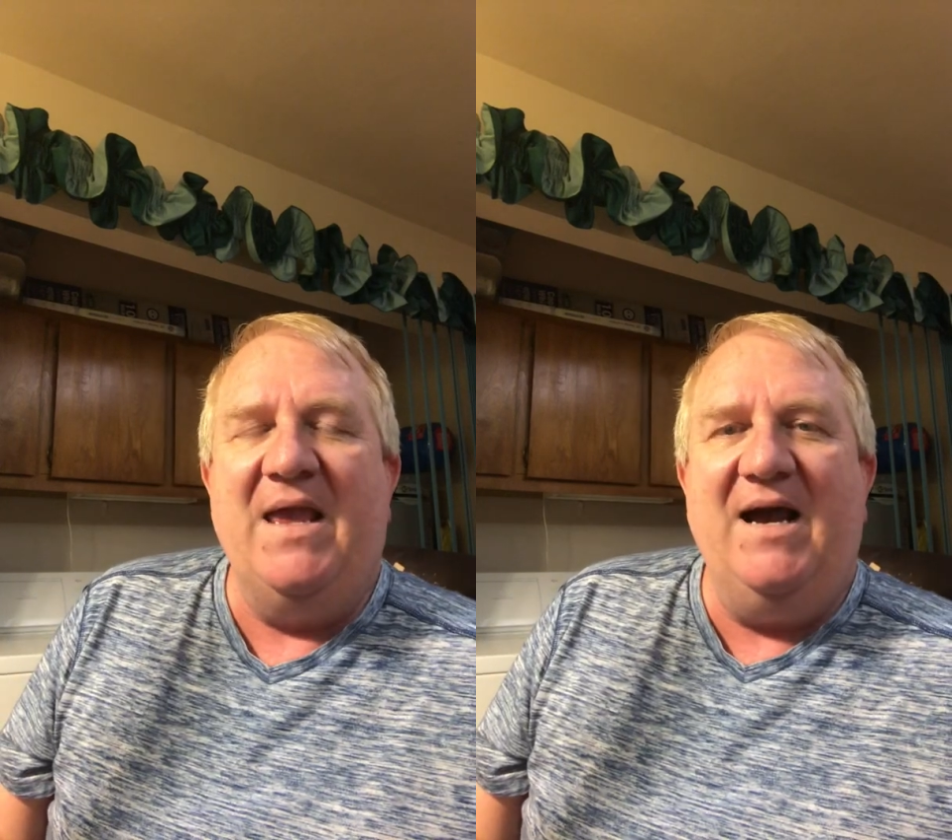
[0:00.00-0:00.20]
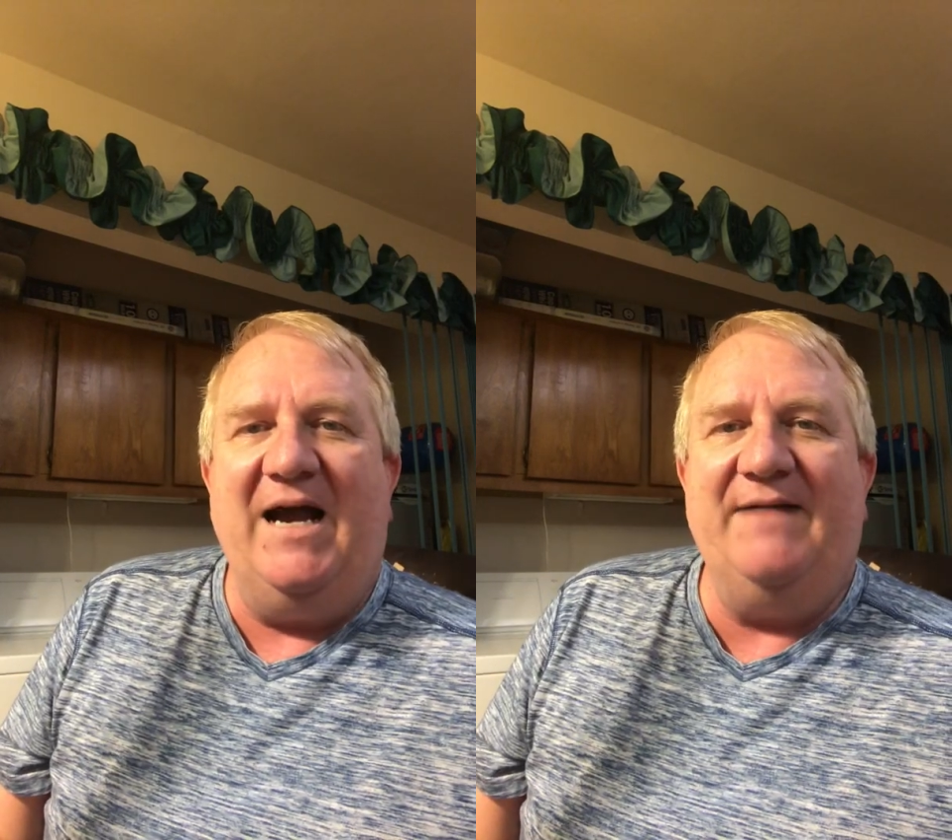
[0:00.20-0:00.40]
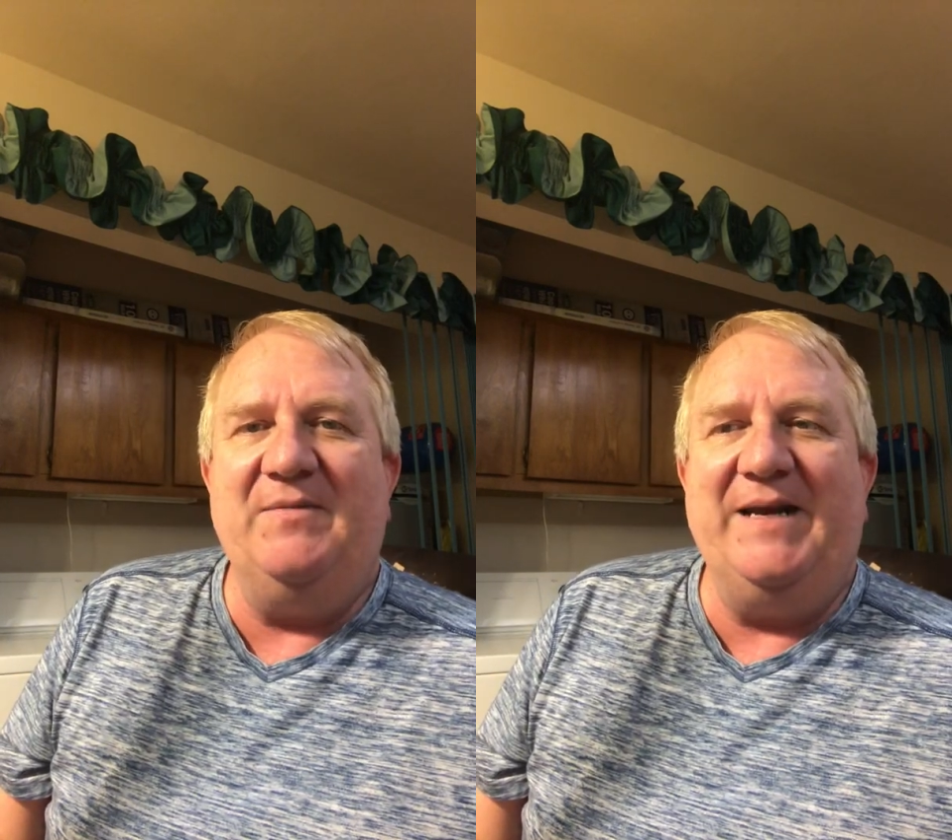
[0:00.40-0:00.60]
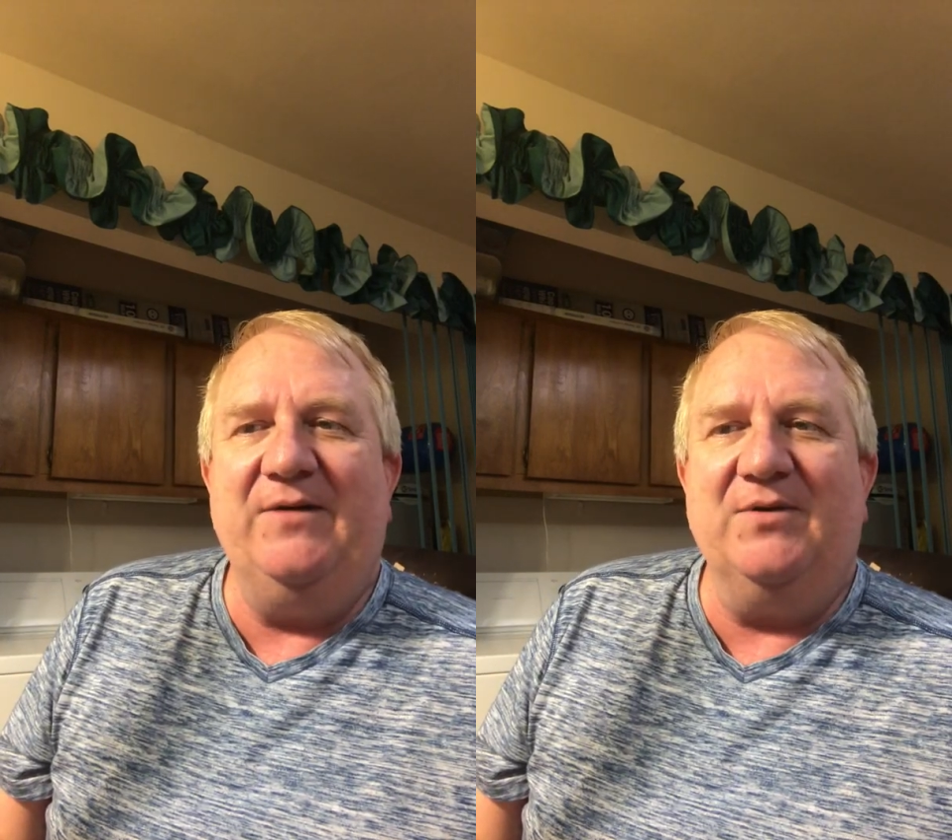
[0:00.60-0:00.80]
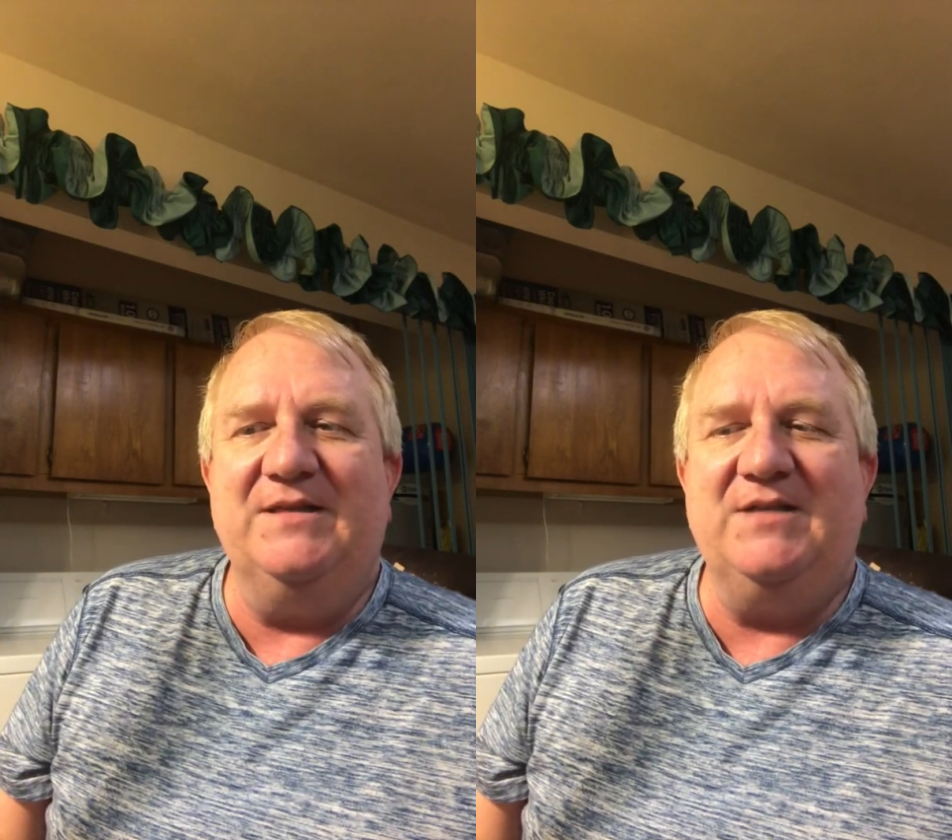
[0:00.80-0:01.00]
Hi everybody,
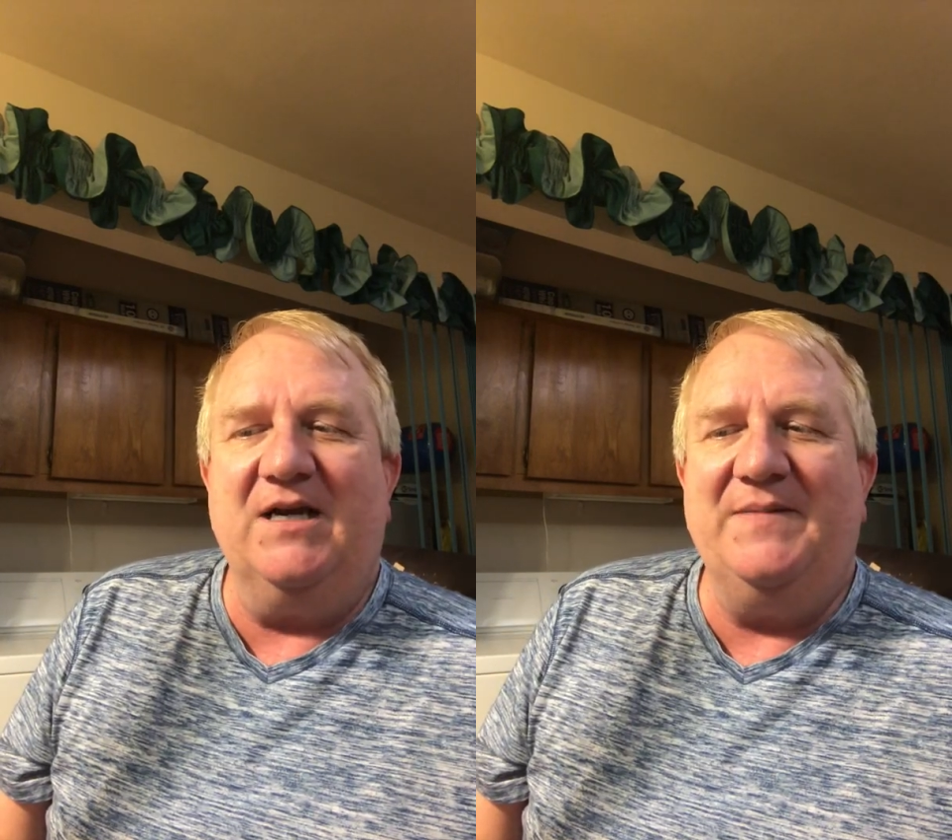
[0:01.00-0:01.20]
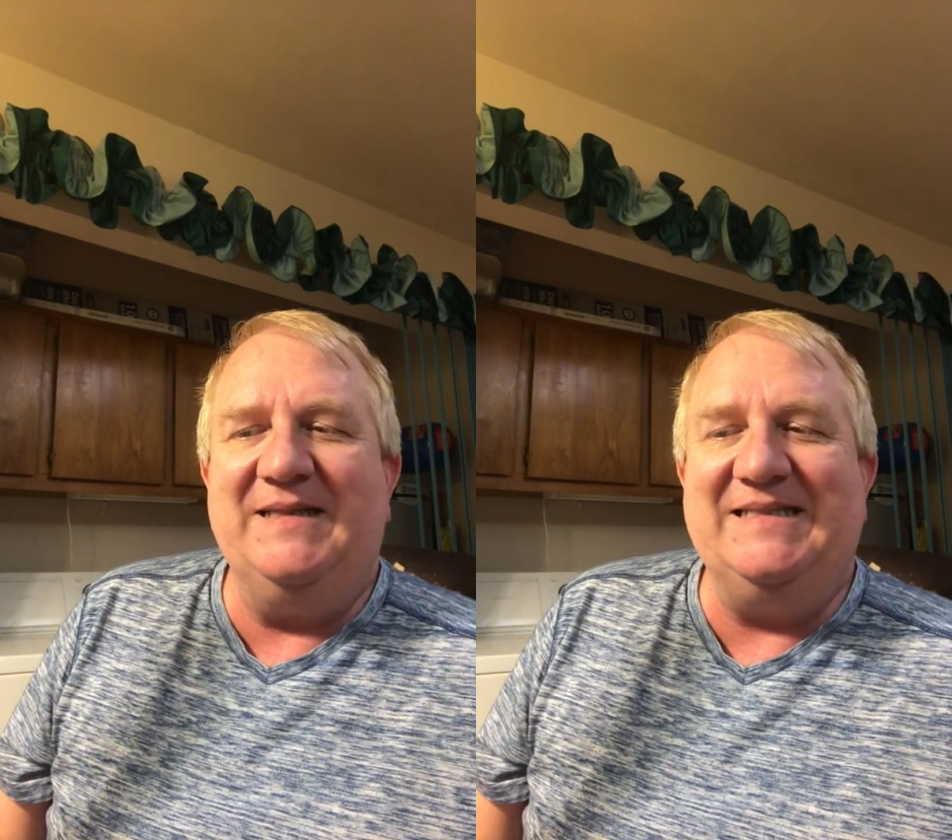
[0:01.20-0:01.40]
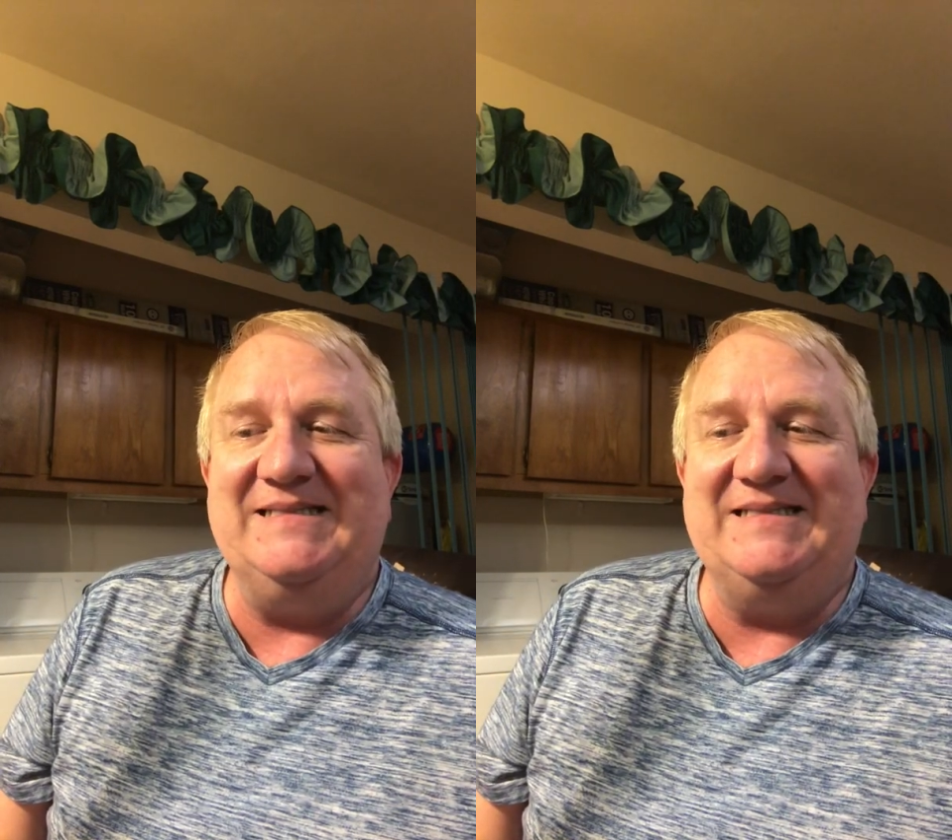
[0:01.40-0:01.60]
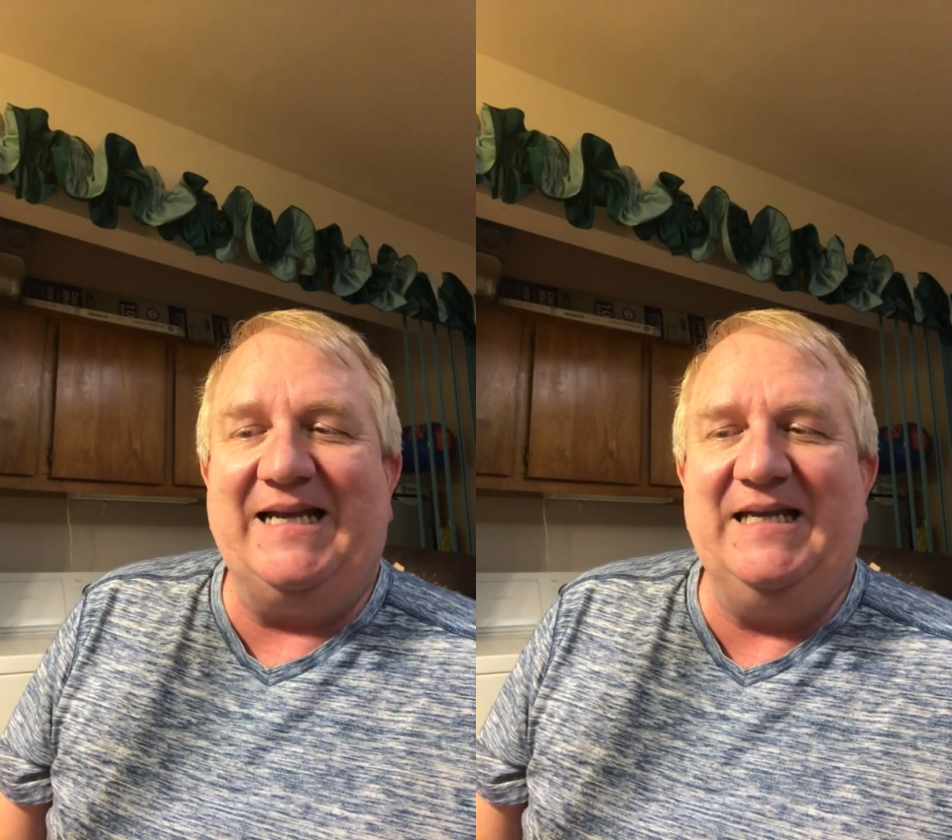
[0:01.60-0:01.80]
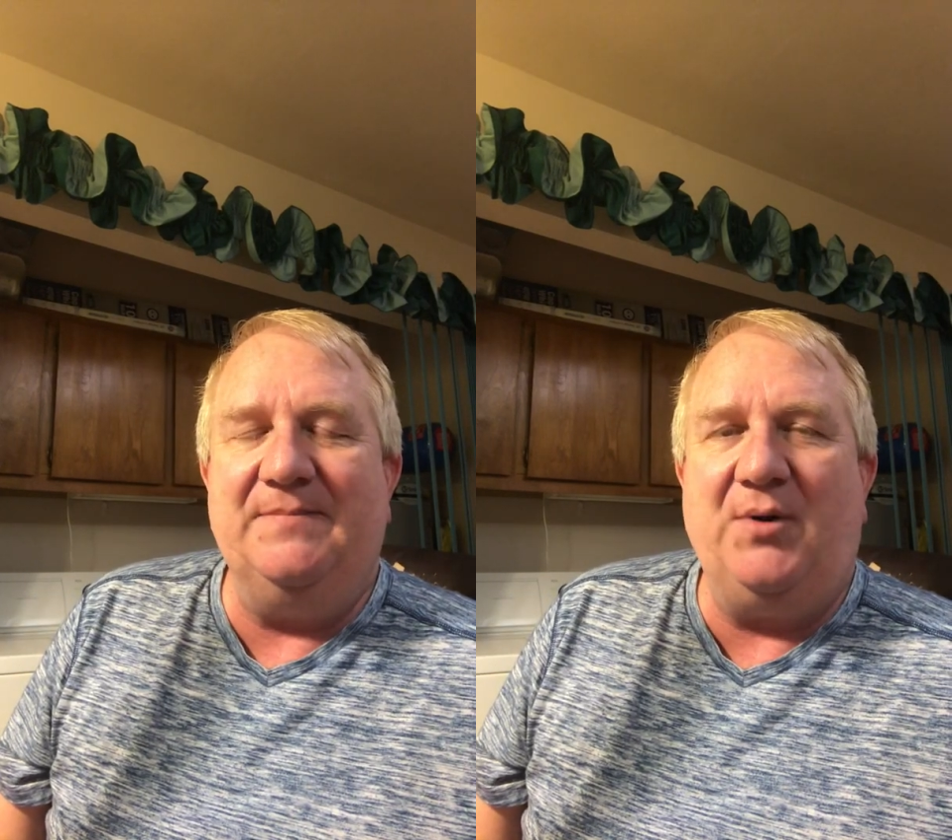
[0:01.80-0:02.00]
we're going to talk about the
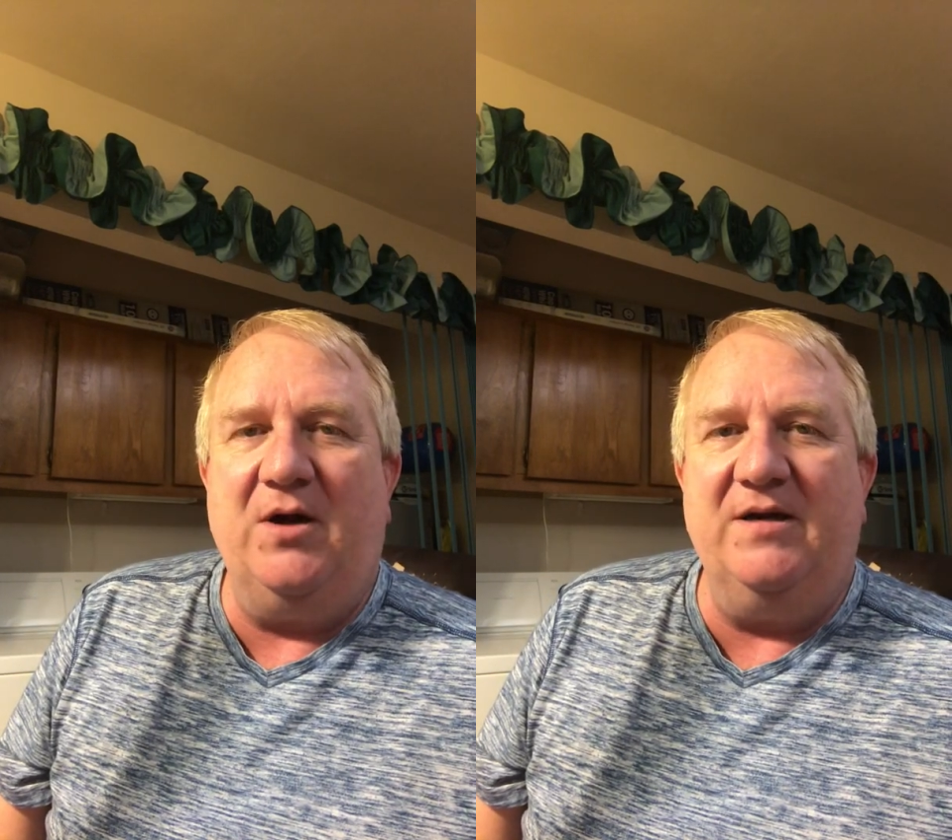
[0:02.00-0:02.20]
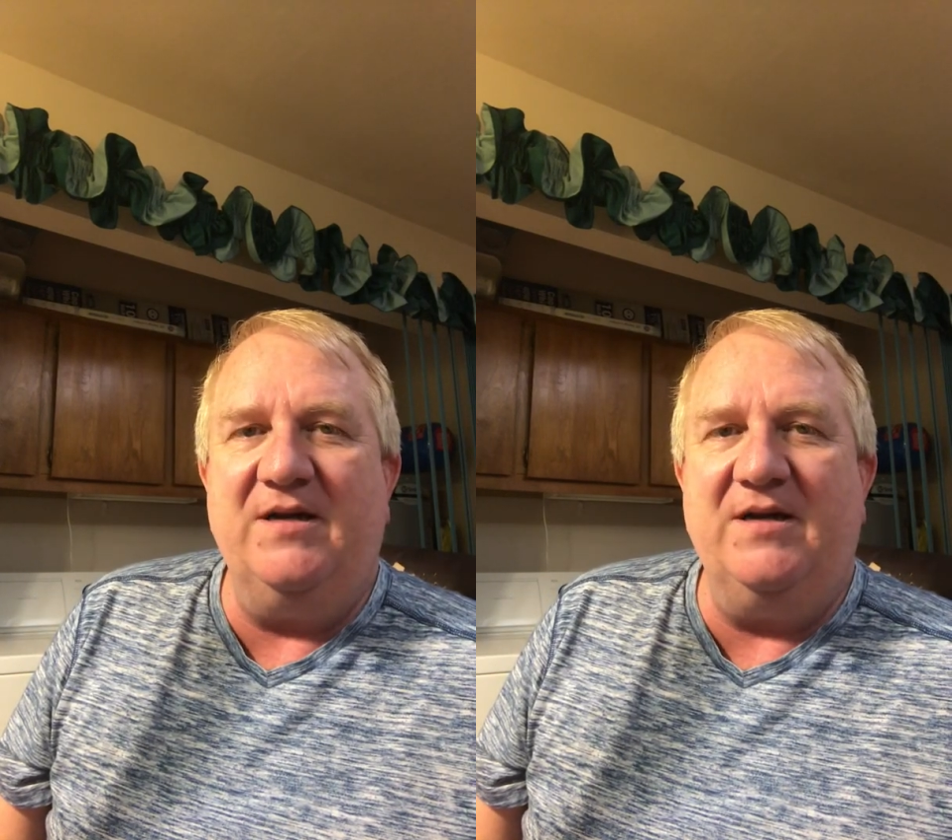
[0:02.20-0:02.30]
second part